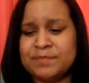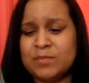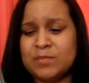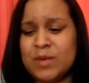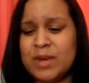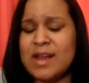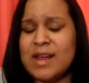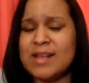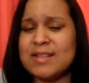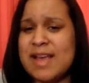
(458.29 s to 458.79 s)

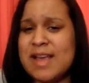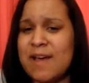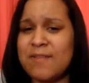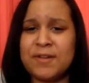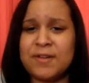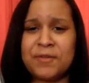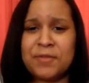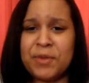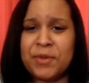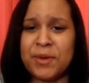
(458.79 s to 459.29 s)
because
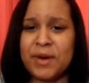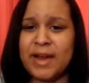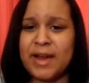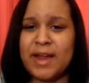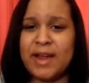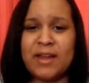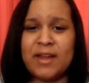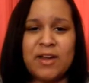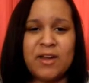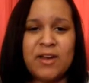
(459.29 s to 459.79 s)
after
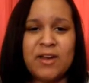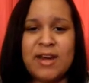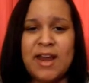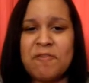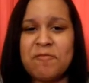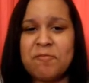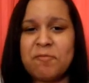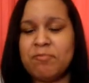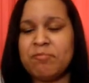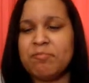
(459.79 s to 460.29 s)
3, you're going to
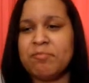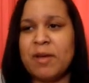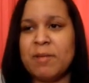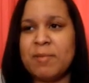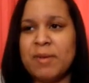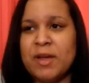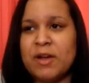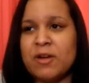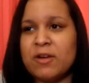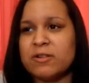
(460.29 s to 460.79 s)
have
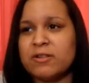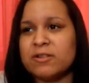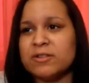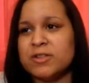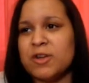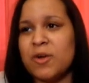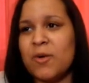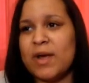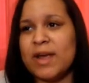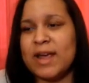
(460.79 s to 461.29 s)
maybe girls
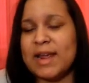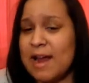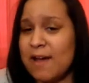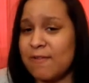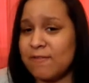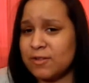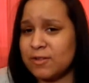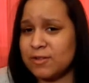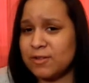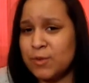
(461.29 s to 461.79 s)
going in
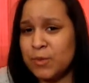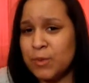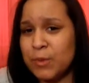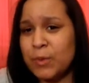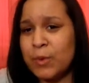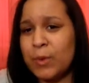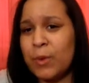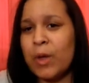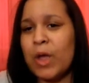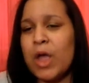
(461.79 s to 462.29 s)
after
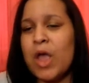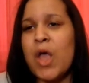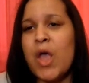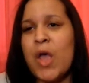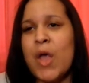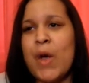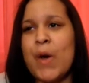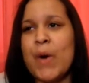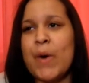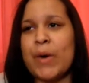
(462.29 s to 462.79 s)
school,
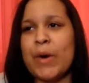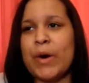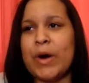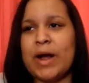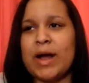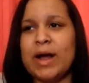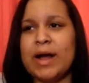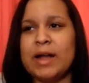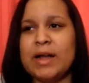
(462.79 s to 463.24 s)
or